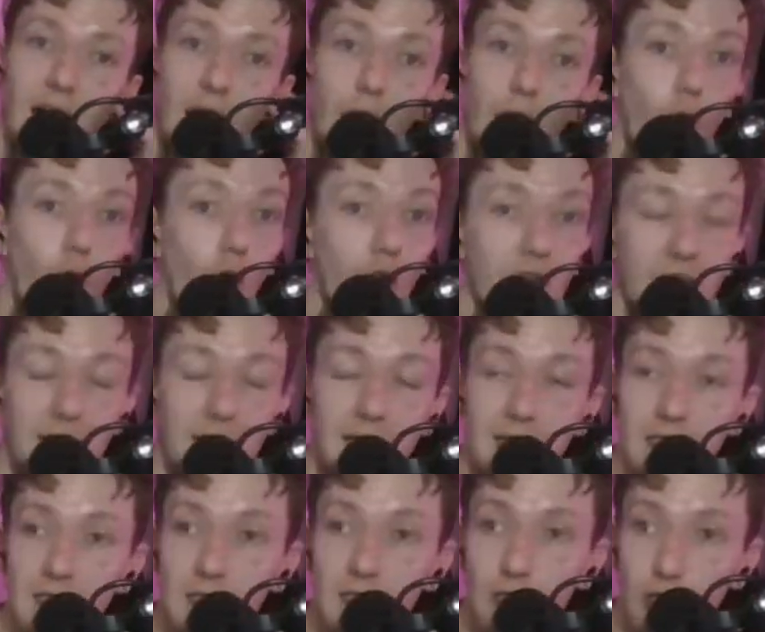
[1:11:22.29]
or that
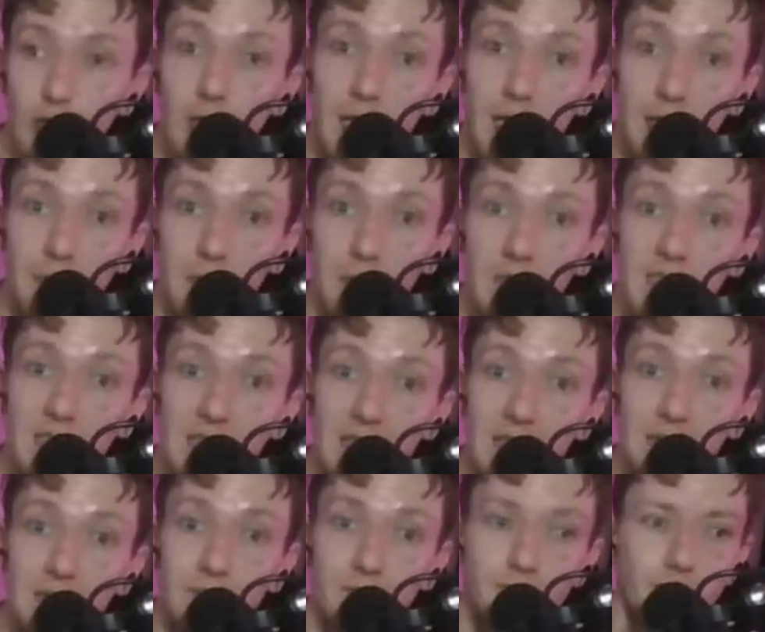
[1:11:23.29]
UK policing
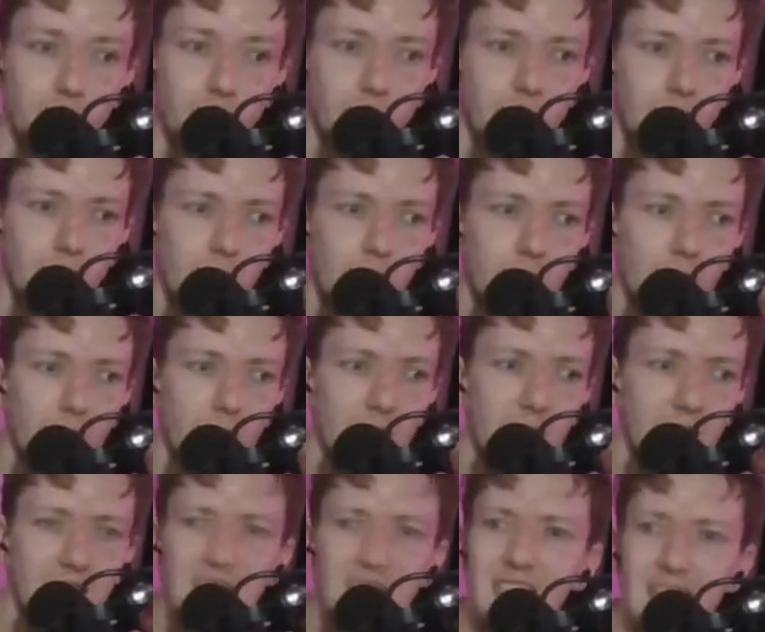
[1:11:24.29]

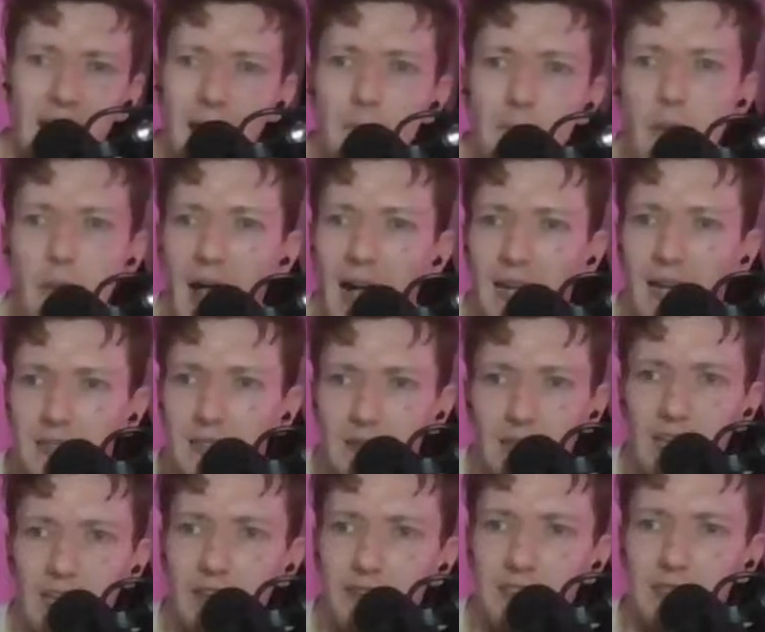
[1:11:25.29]
it doesn't impact the
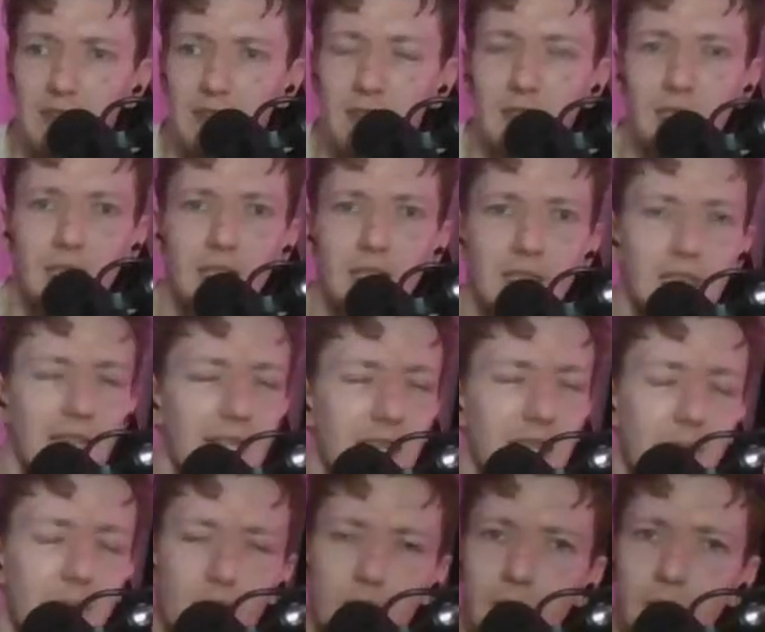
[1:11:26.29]
left here. Like the
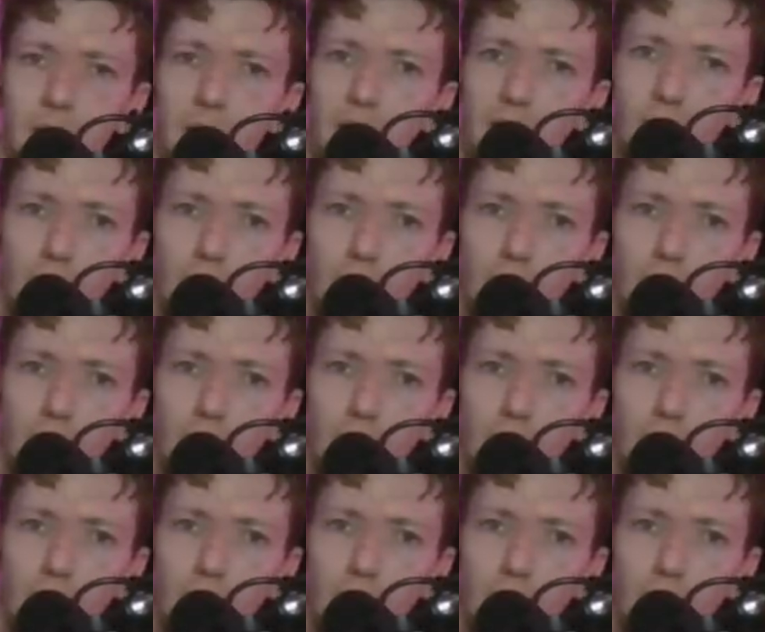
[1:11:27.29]
amount